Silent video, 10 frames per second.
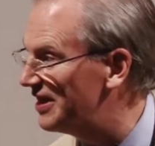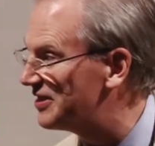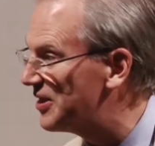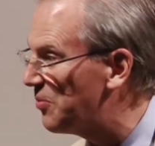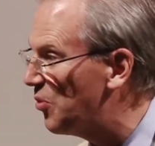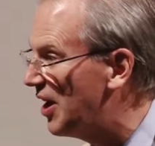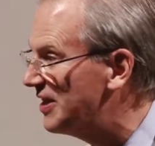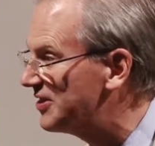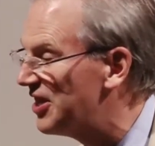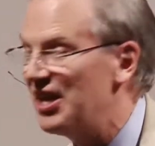in some
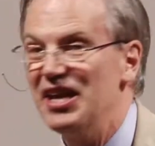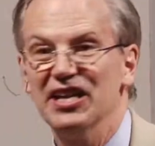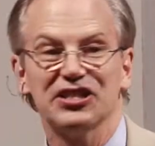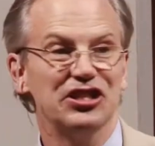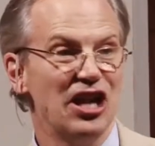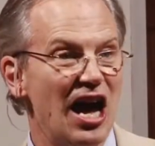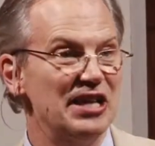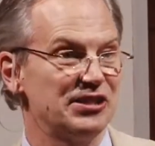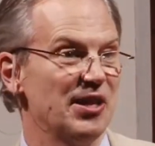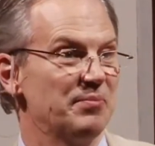ways, it's
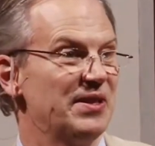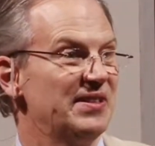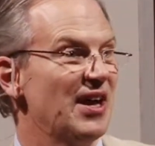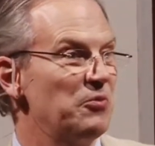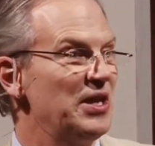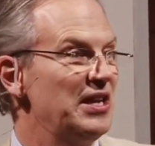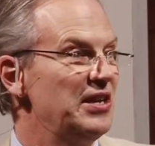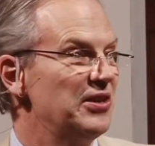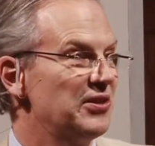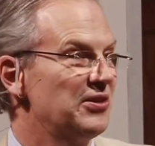not something that we
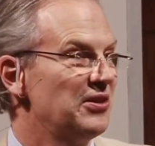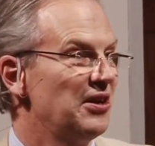hear